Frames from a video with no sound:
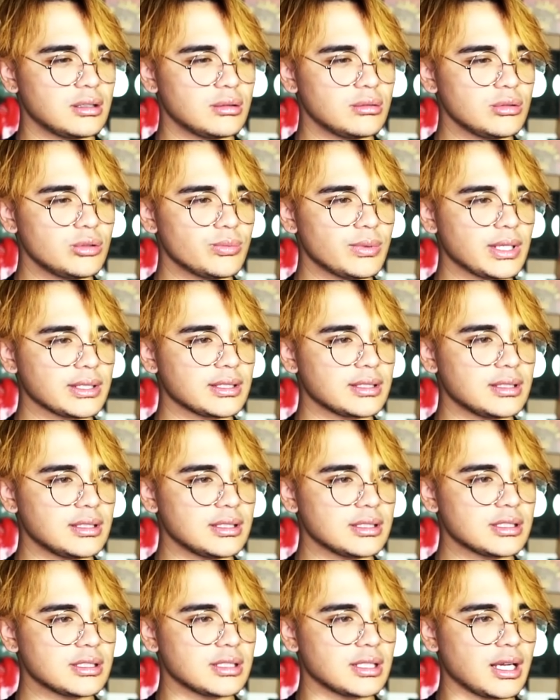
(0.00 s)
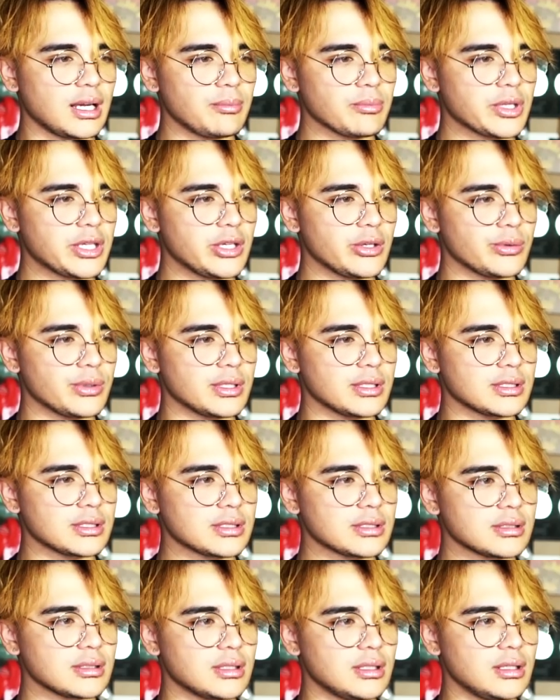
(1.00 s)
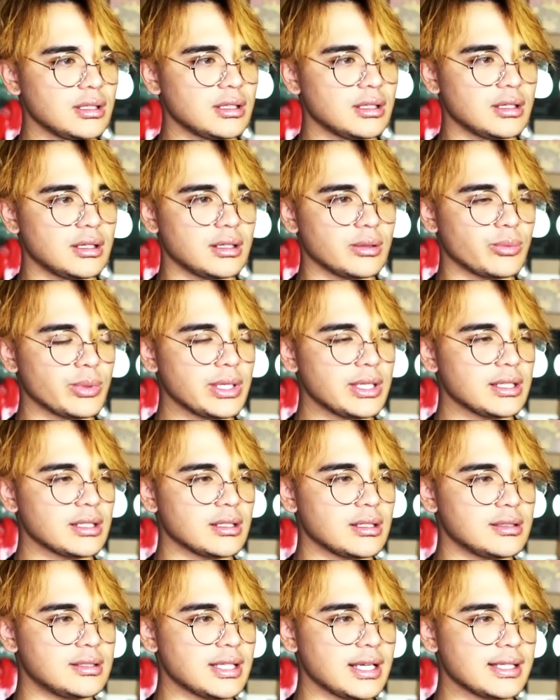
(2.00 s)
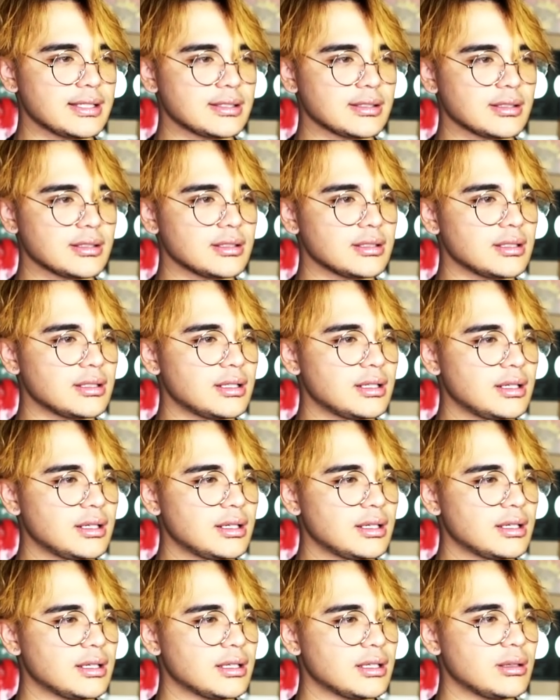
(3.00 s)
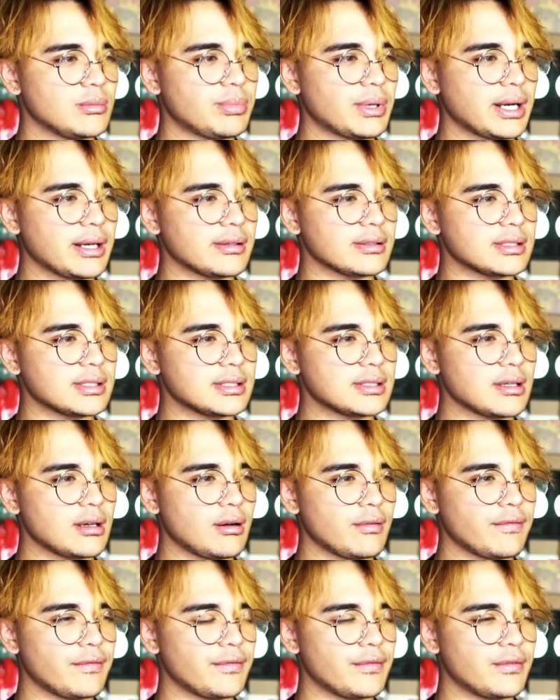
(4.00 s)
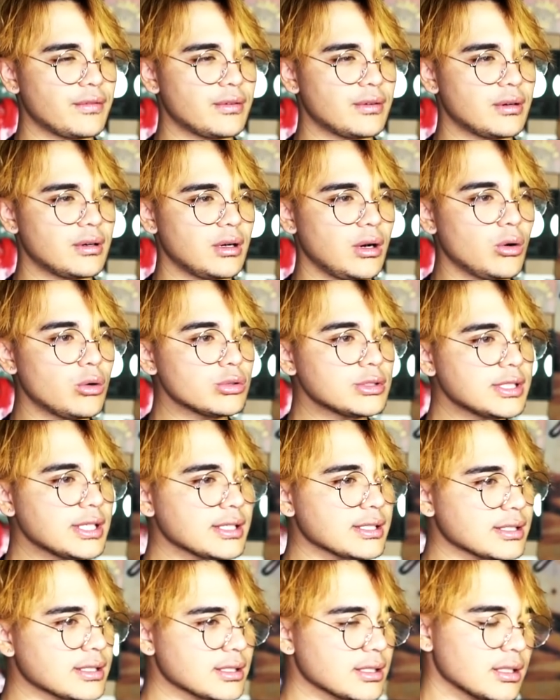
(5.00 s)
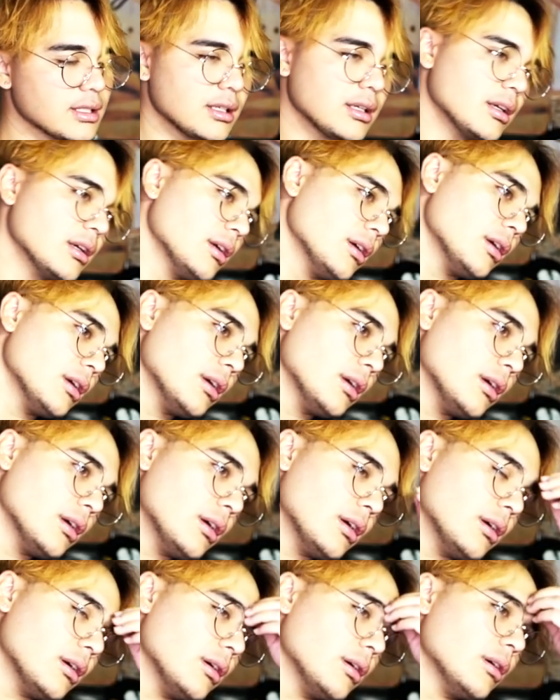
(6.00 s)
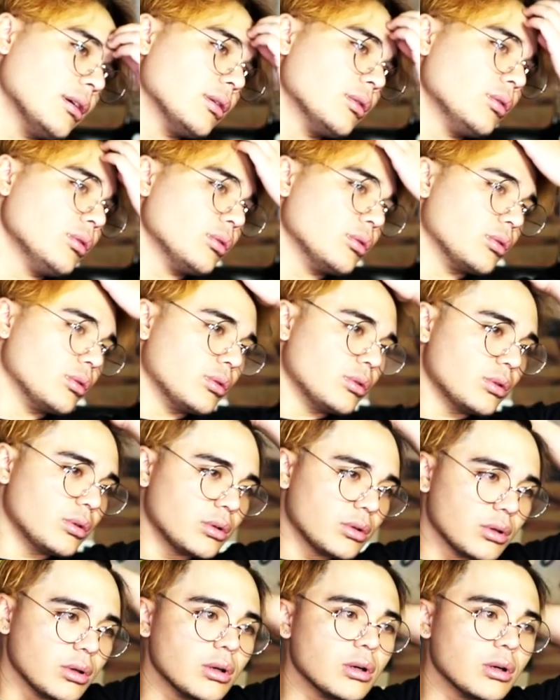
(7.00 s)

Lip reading: Who directed this shit? I'm curious. We in a desert. You by yourself. Oh, who's this? Ooh.